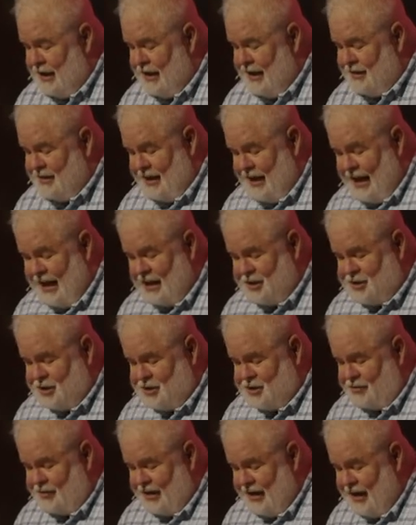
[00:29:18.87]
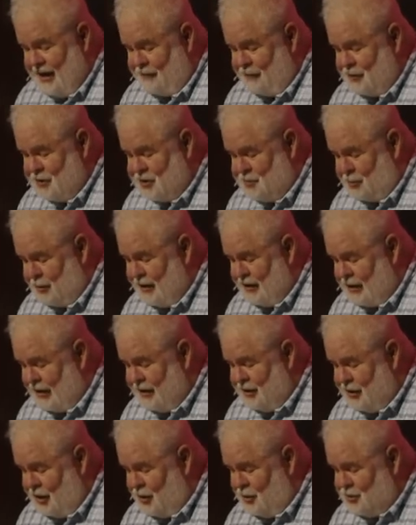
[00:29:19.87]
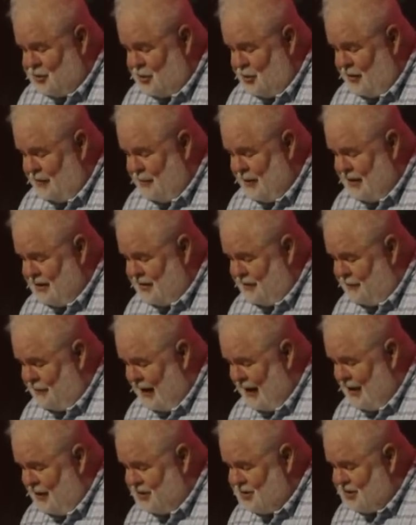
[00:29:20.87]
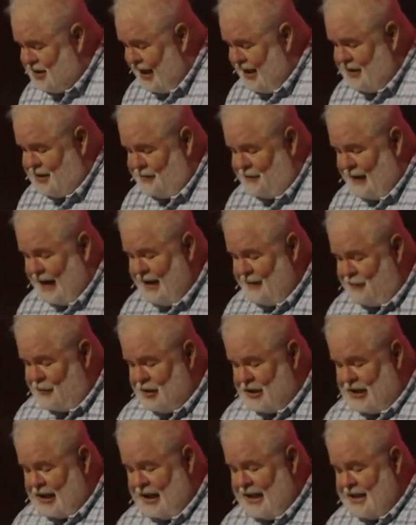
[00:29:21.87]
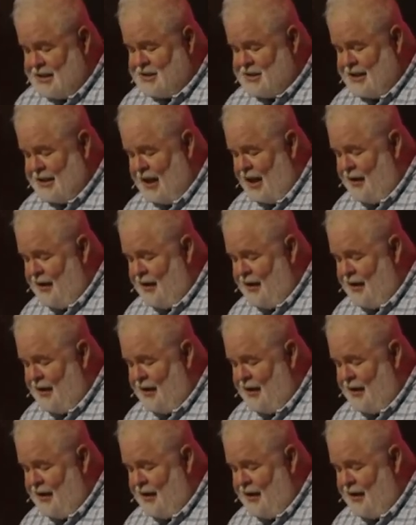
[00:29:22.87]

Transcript: and the ashes of a heifer sprinkling those who have been defiled sanctify for the cleansing